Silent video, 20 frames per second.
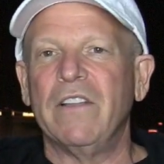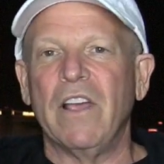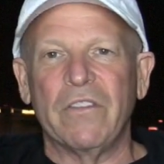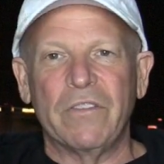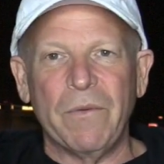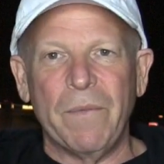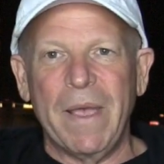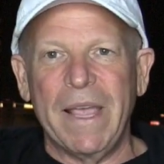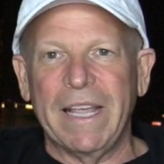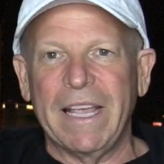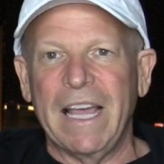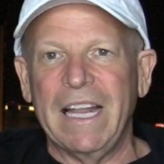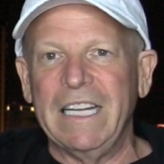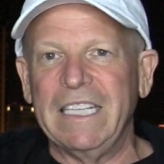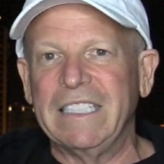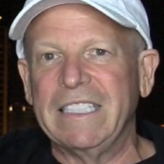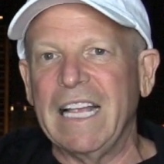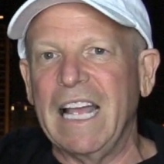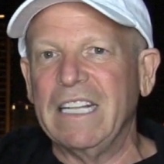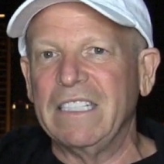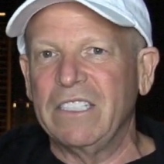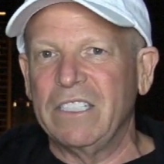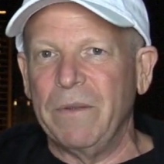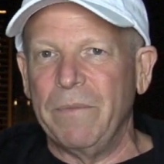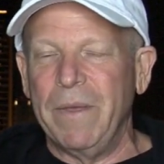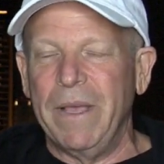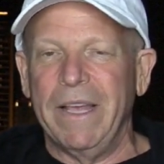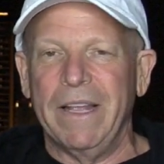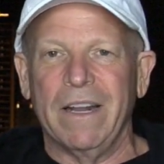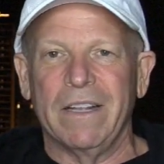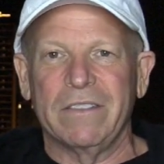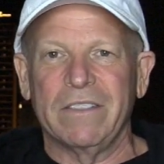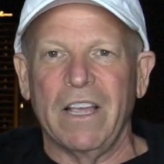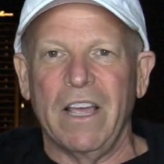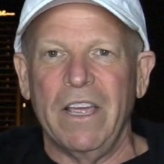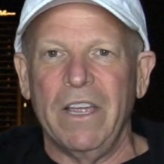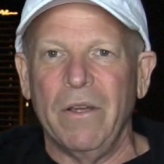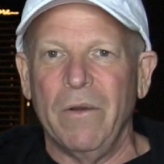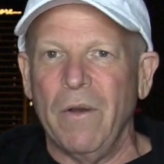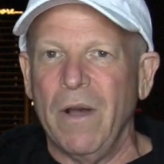Doesn't make any sense to me, and I'll
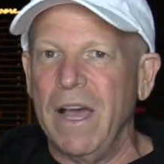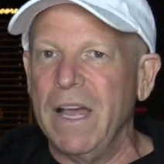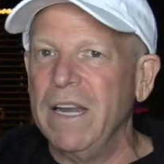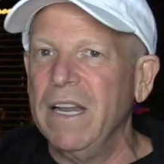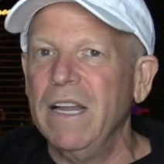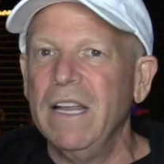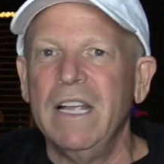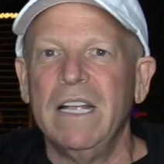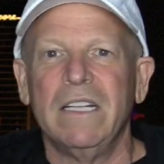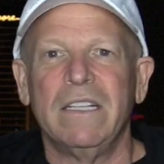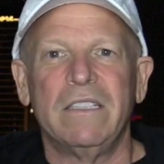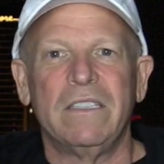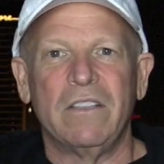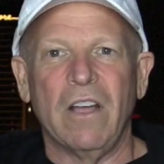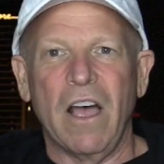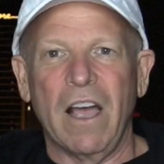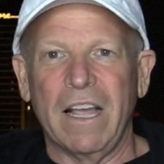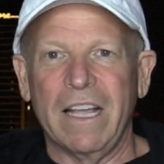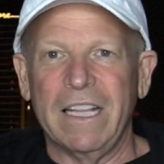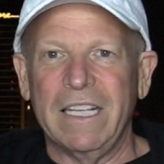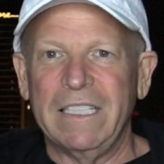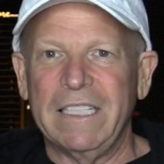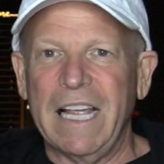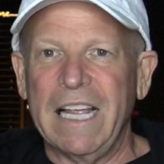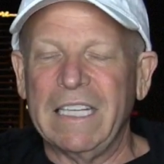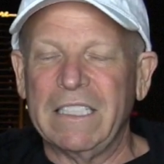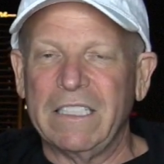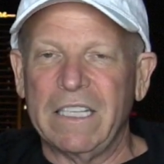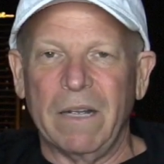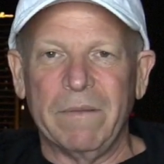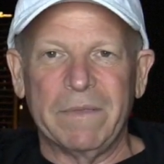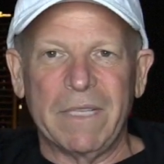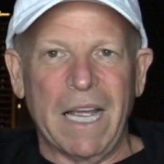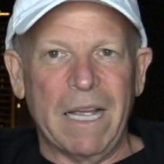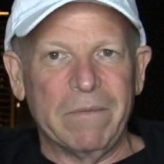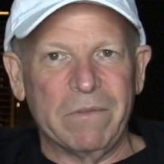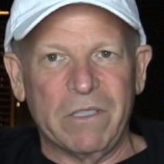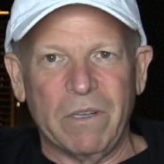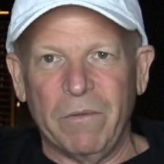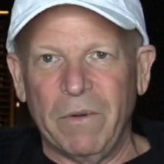tell you what. Dog of the day,
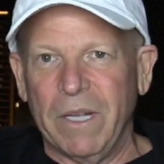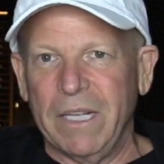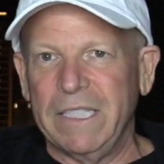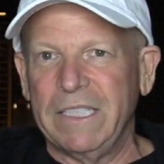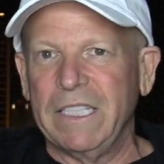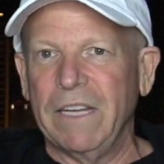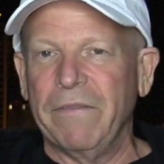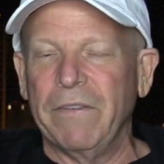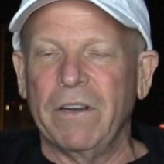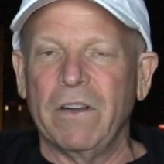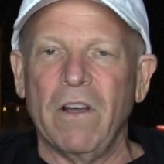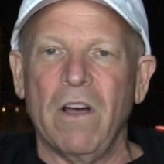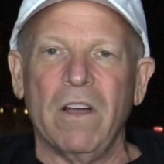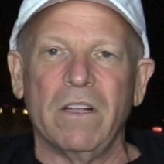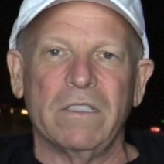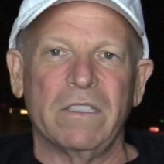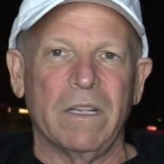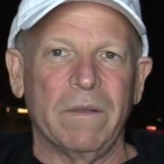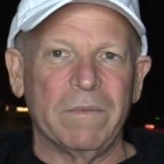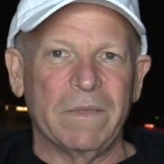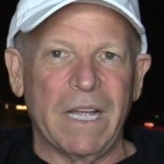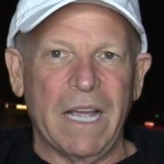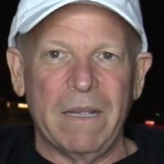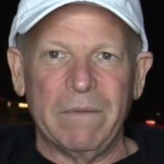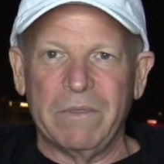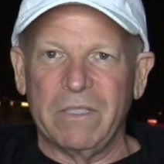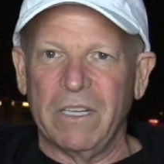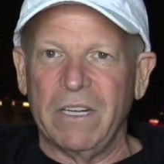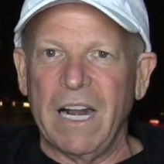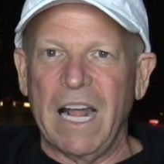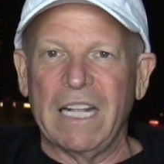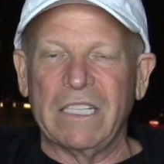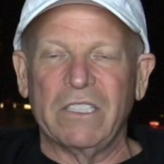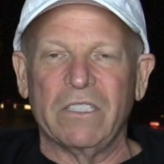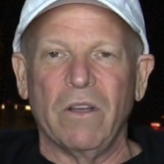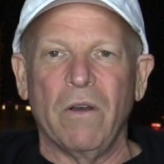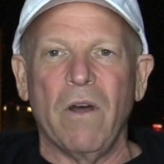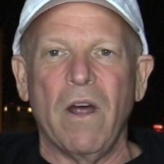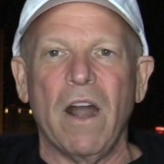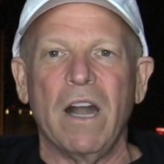sometimes they're really difficult, sometimes they're
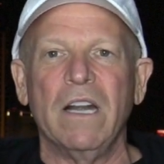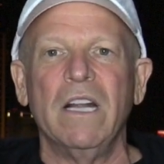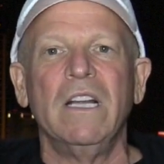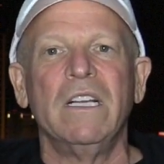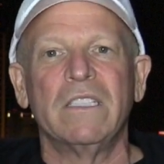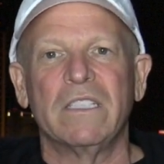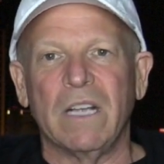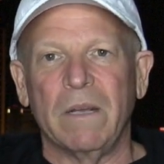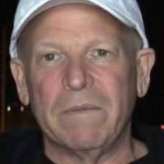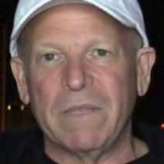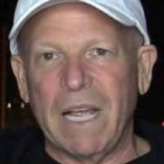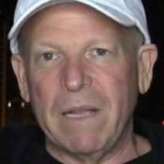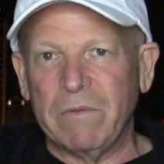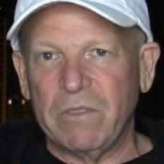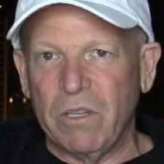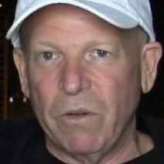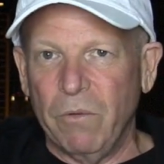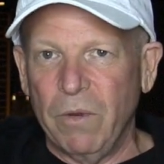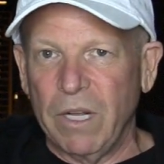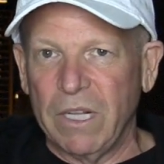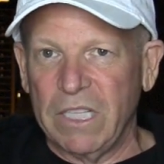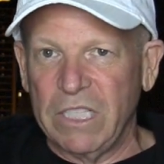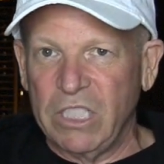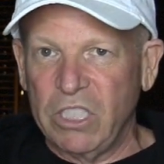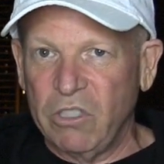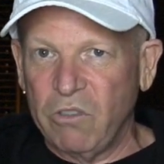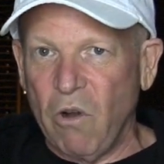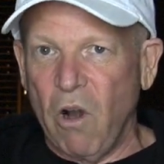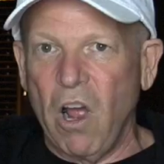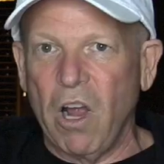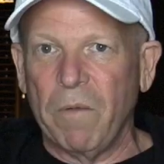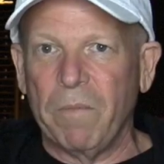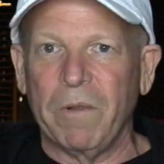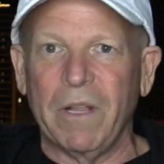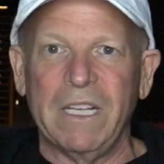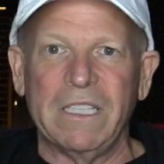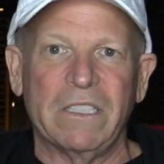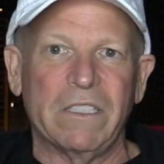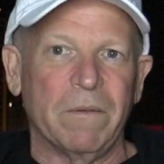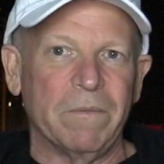not so hard, sometimes they're really strong
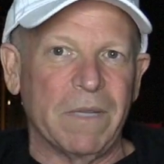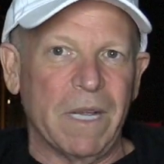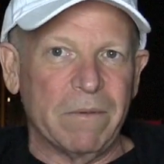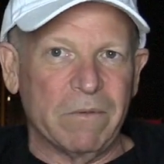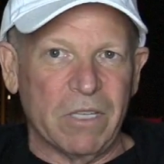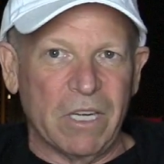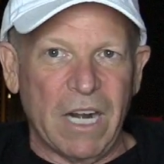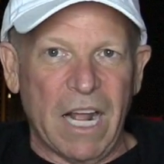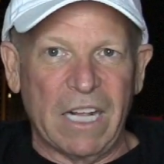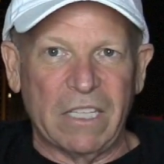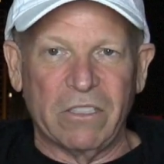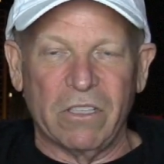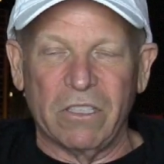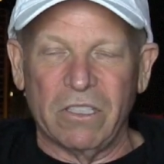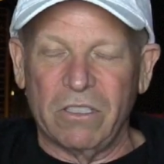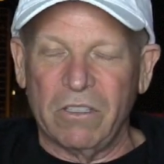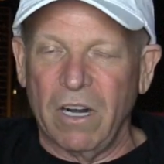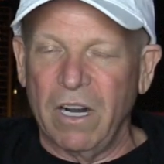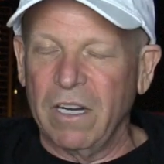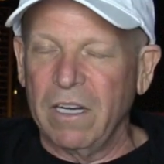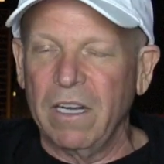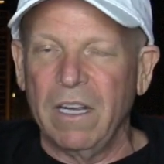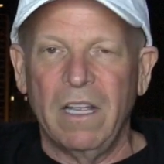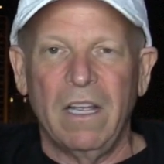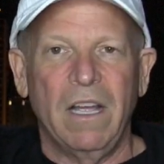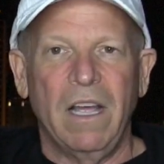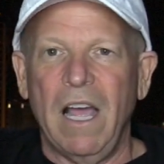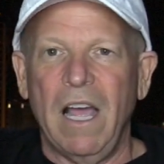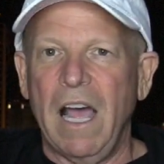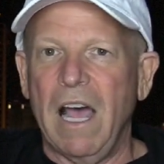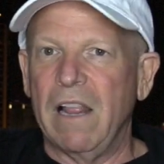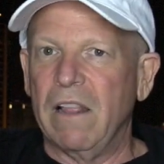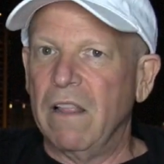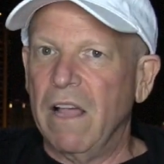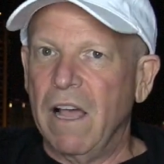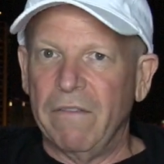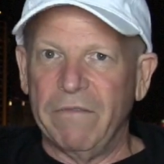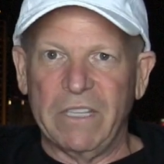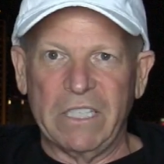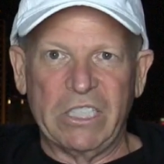plays, sometimes they're not so strong. I
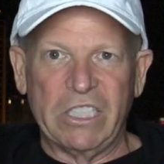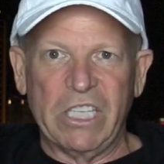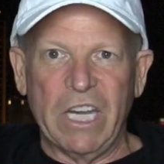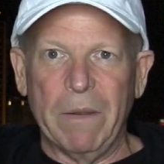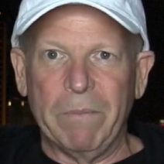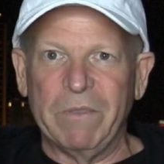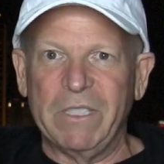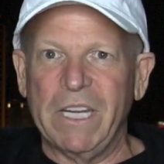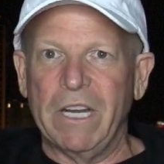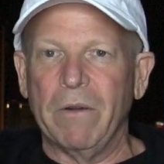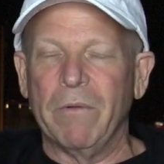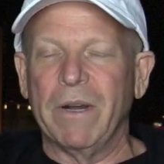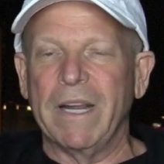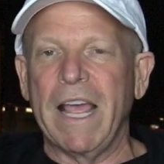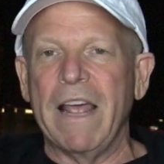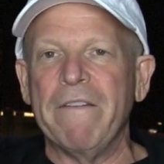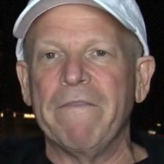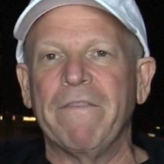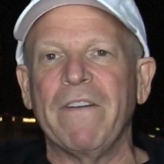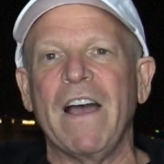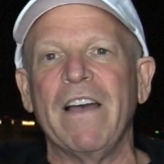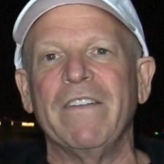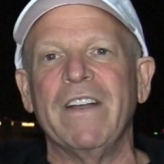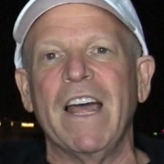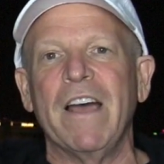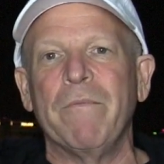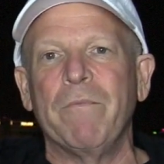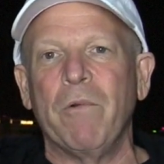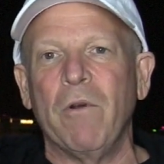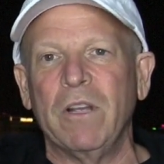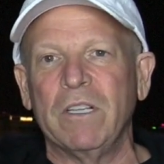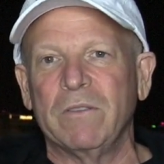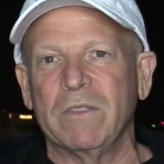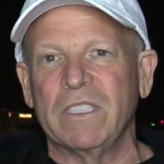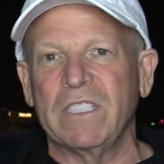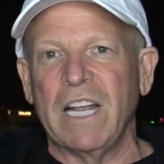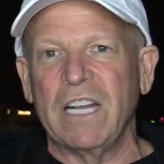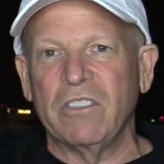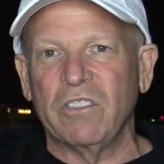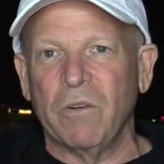love the Chips here. We're getting 5.5
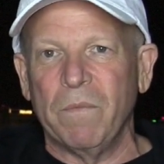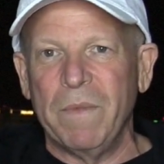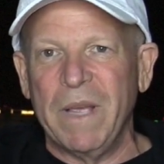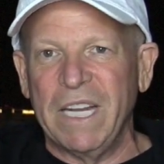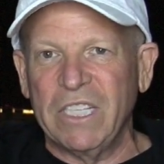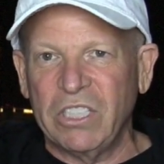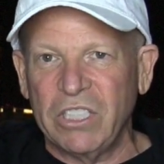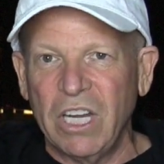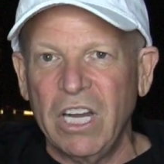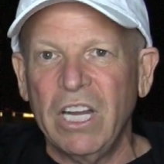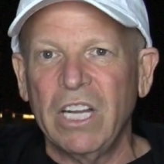points of Central Mich.